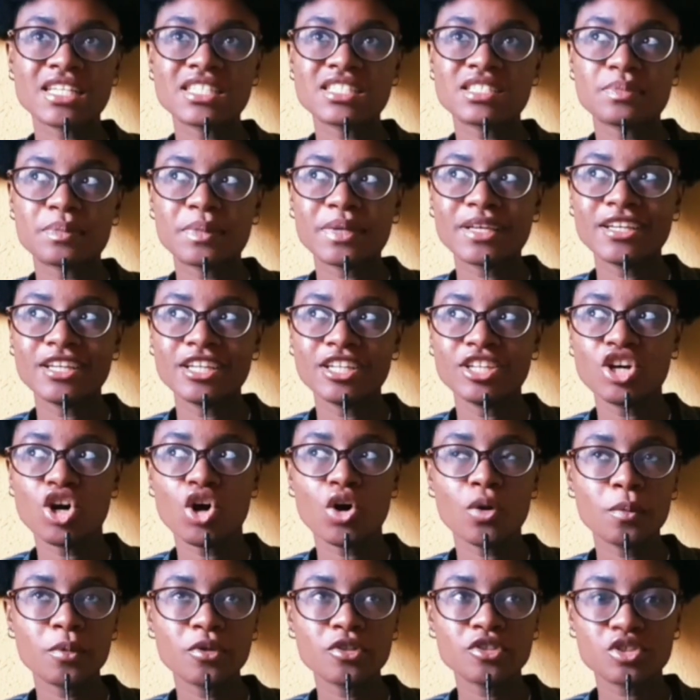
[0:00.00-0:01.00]
It's been
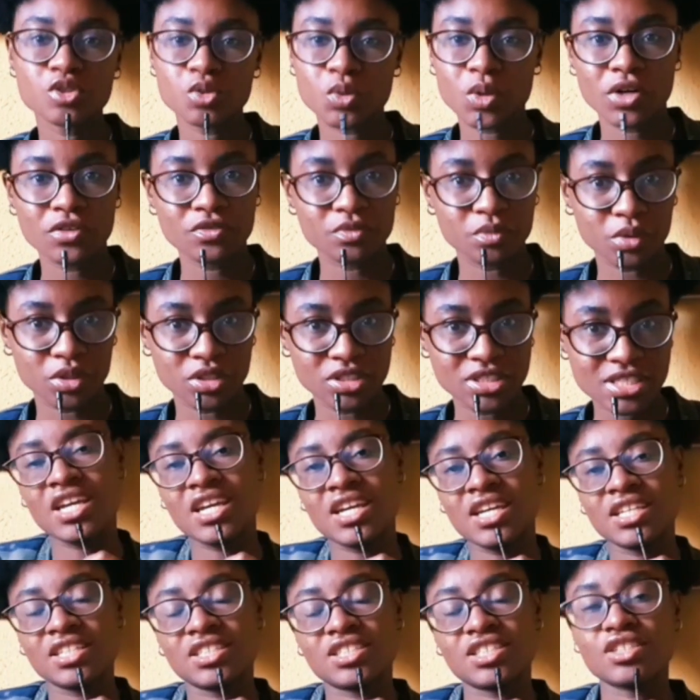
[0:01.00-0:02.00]
almost 12 months